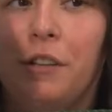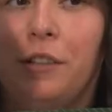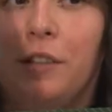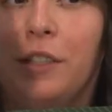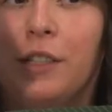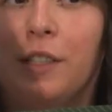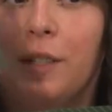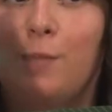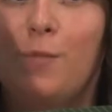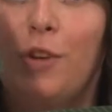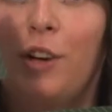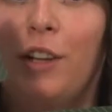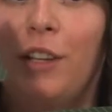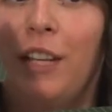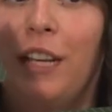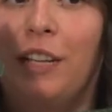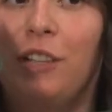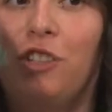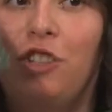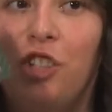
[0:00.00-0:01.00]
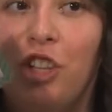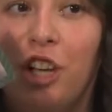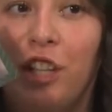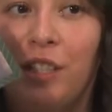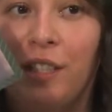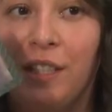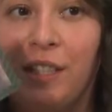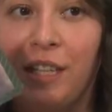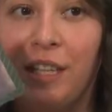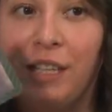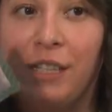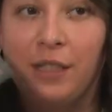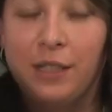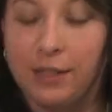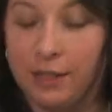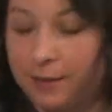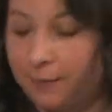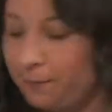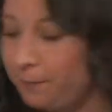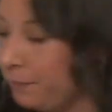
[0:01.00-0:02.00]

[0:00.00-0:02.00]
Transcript: looks more like just seeds.